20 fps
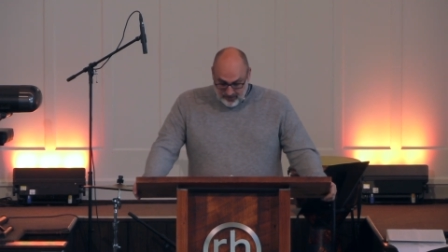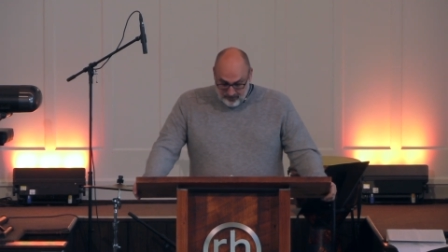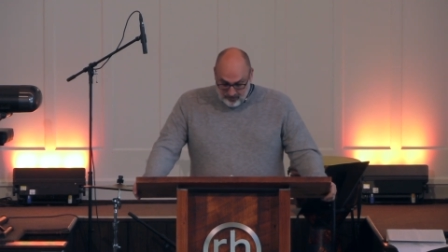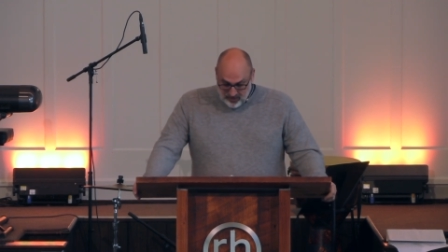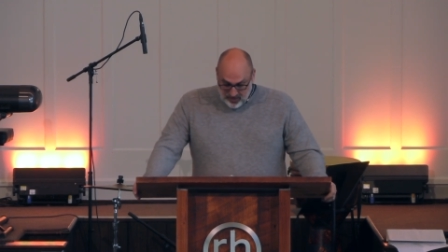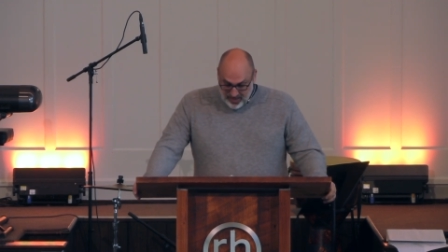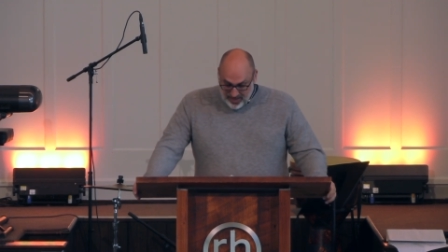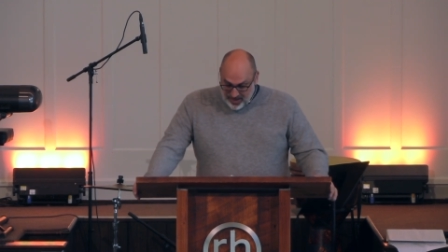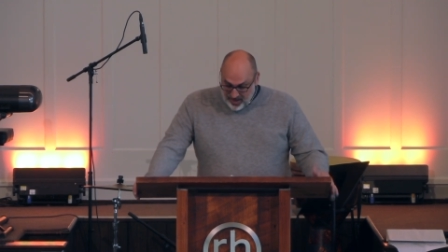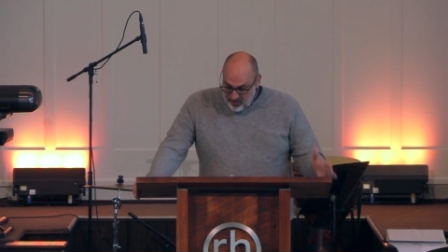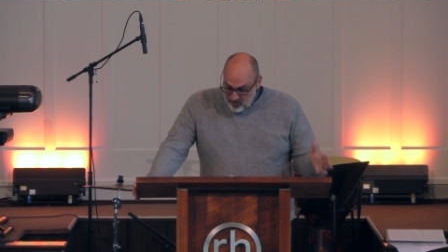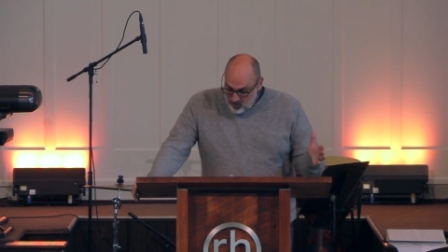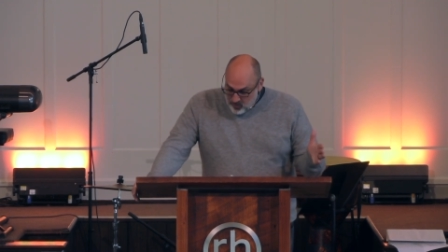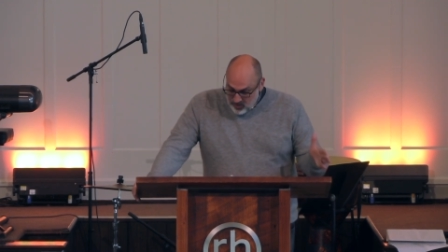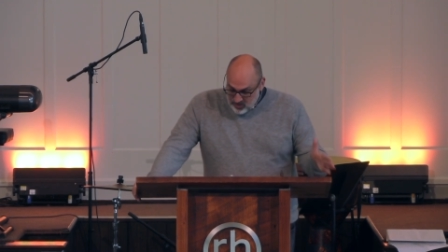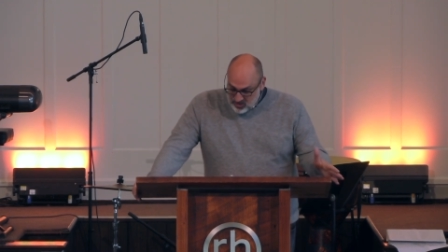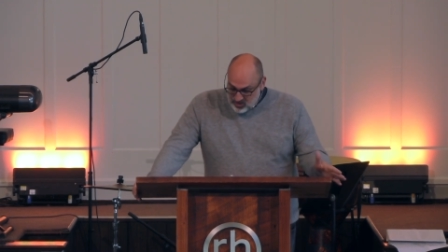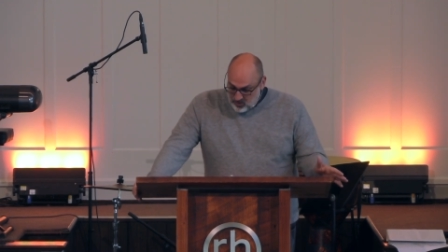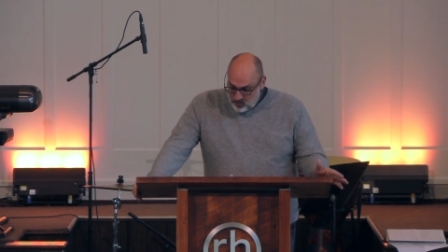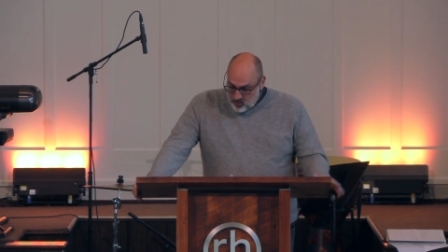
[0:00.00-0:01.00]
In other
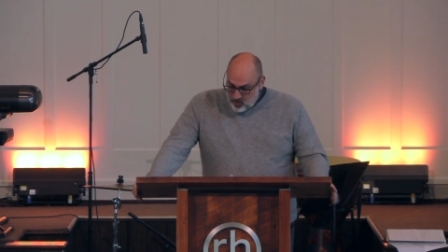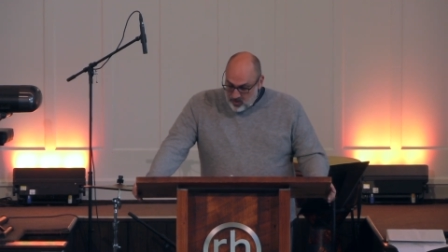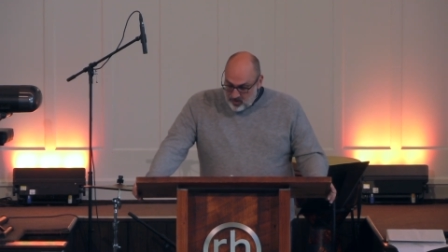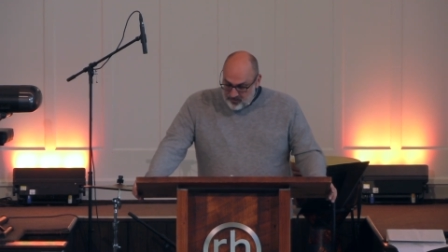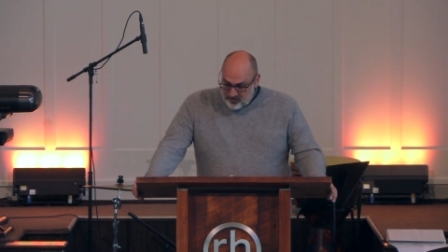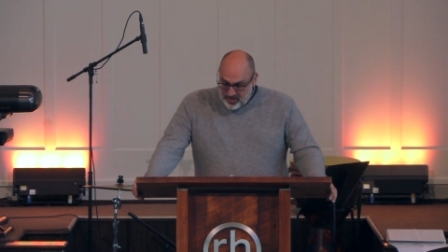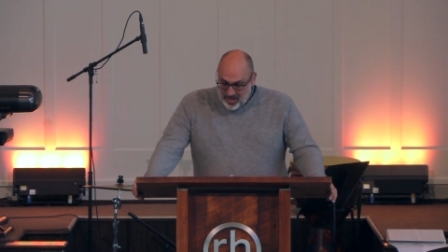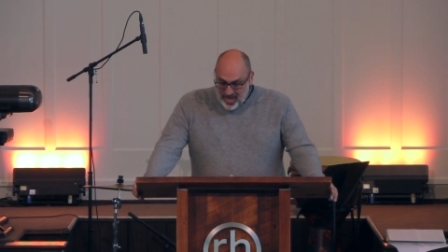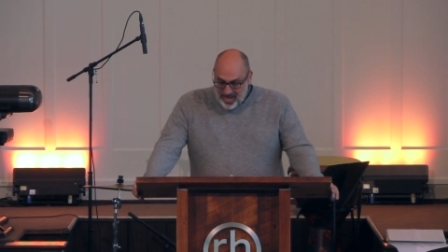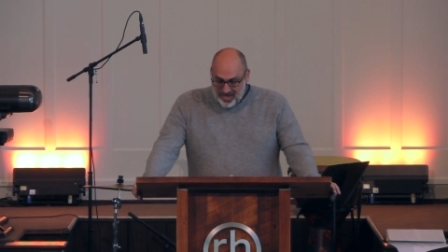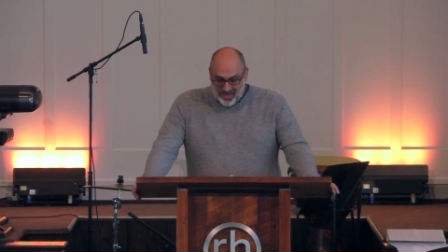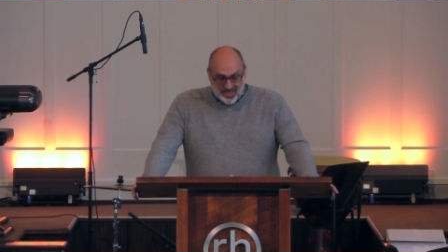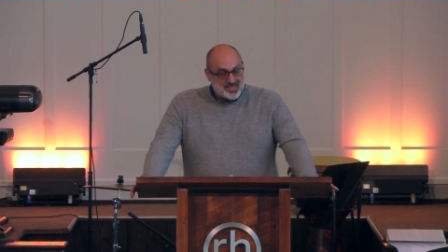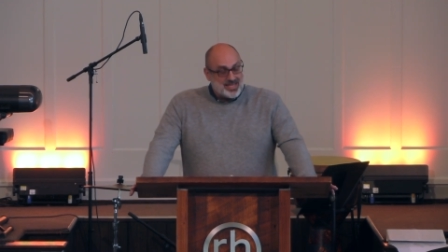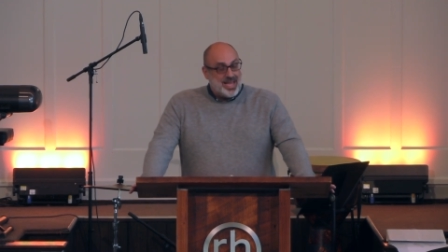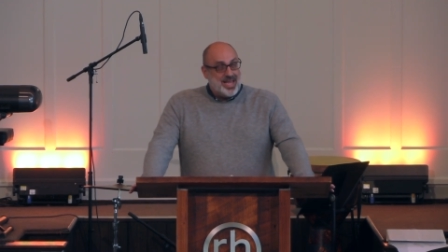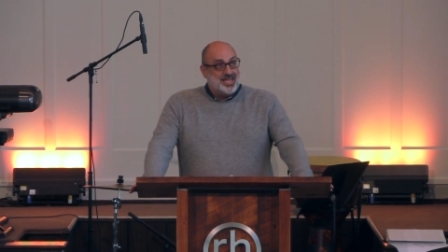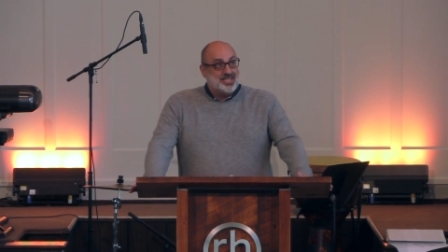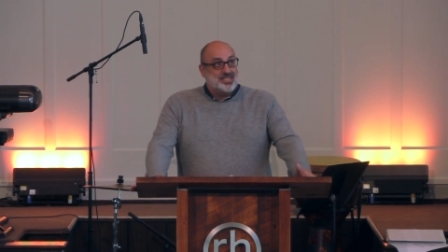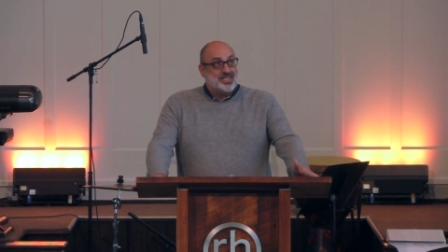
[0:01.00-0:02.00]
words, the Word of God is,
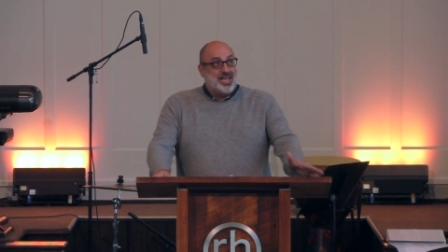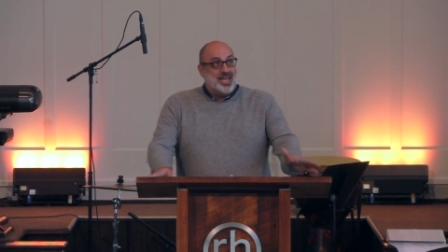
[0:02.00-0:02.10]
is,